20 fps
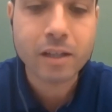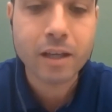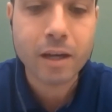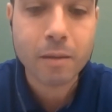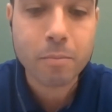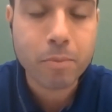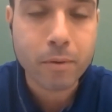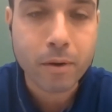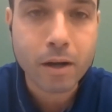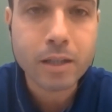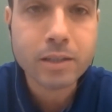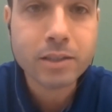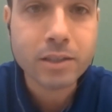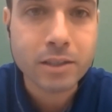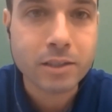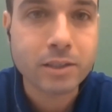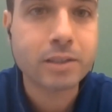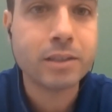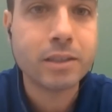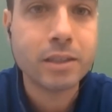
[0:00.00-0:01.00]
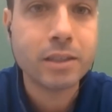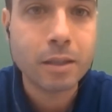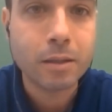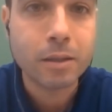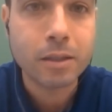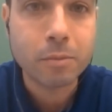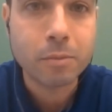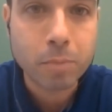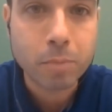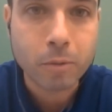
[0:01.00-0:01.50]
that process is
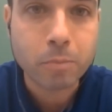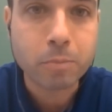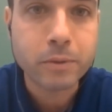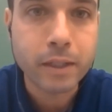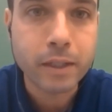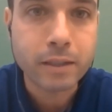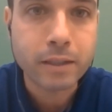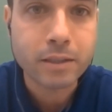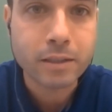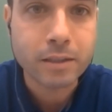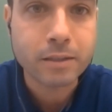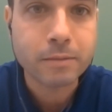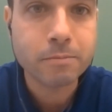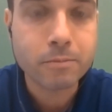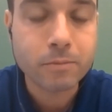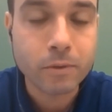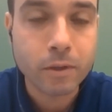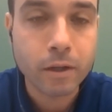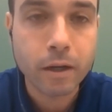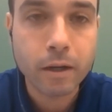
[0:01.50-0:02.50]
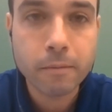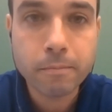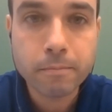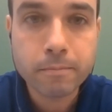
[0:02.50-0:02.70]
the pulp density, right?